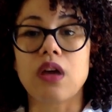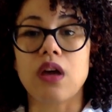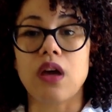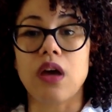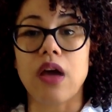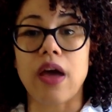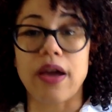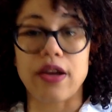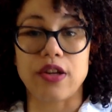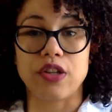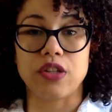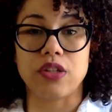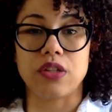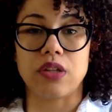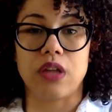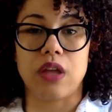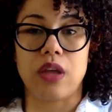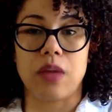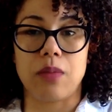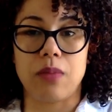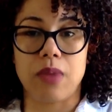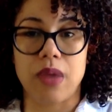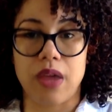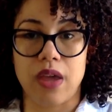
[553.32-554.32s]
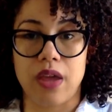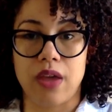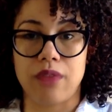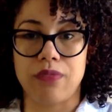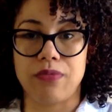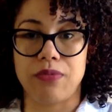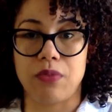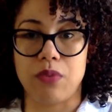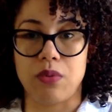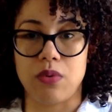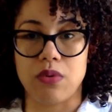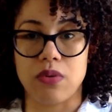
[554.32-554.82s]
actually pay
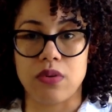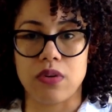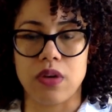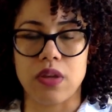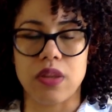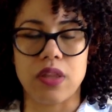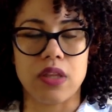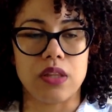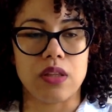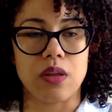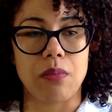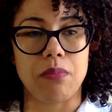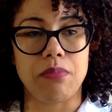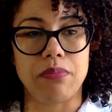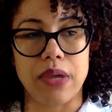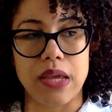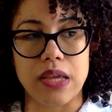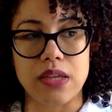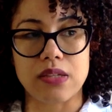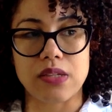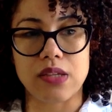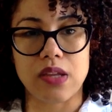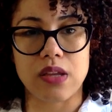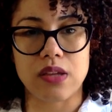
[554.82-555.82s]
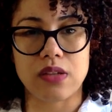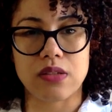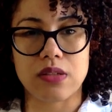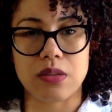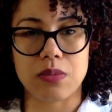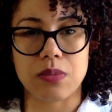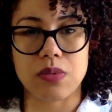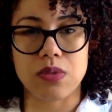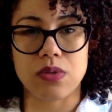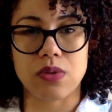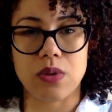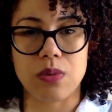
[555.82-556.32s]
for, I think, the basic
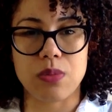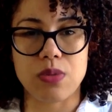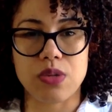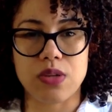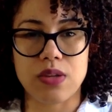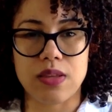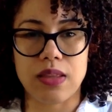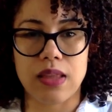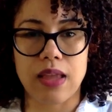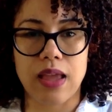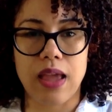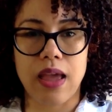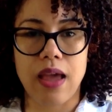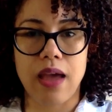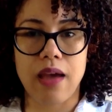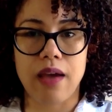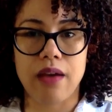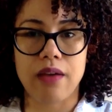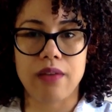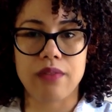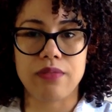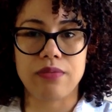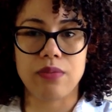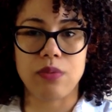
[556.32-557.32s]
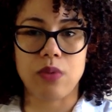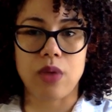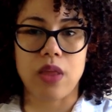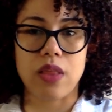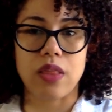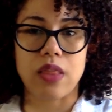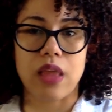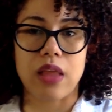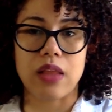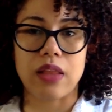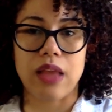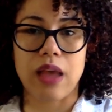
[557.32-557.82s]
subscription they have,
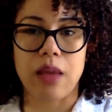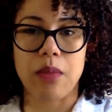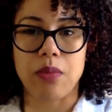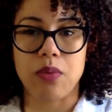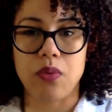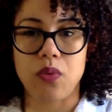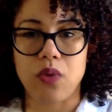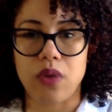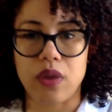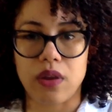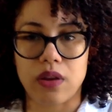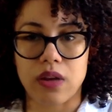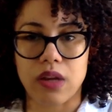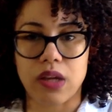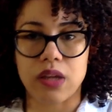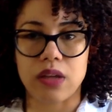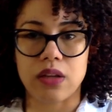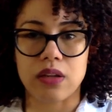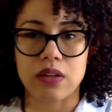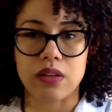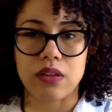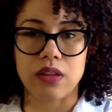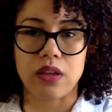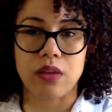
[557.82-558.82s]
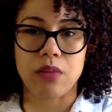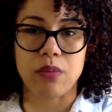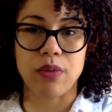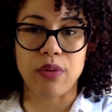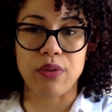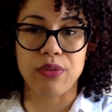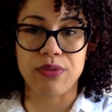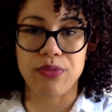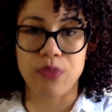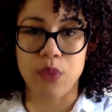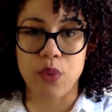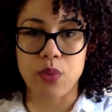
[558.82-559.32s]
and at that point I can link my
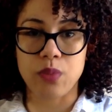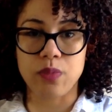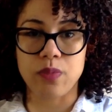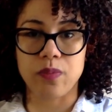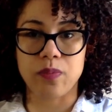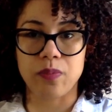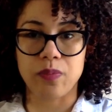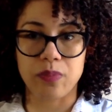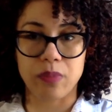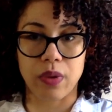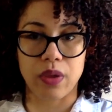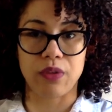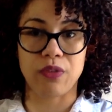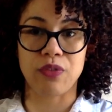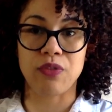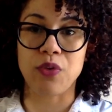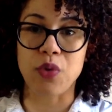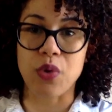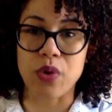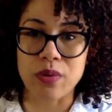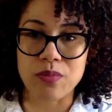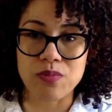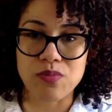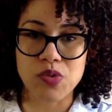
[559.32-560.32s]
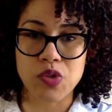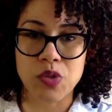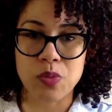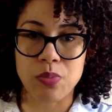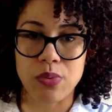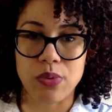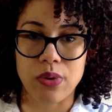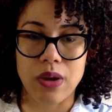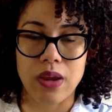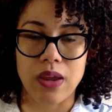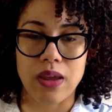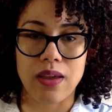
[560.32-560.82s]

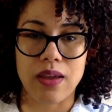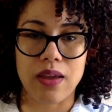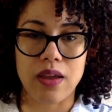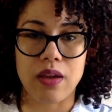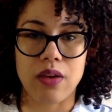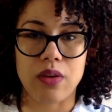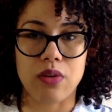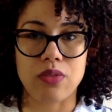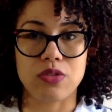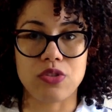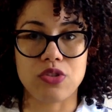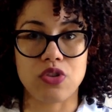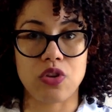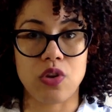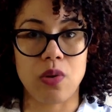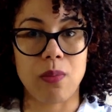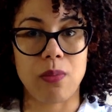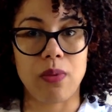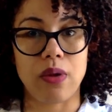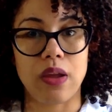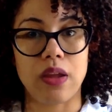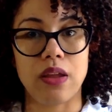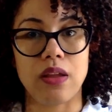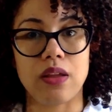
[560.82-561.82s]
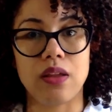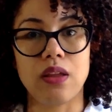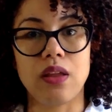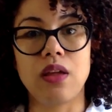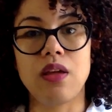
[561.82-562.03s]
FormSpree account to my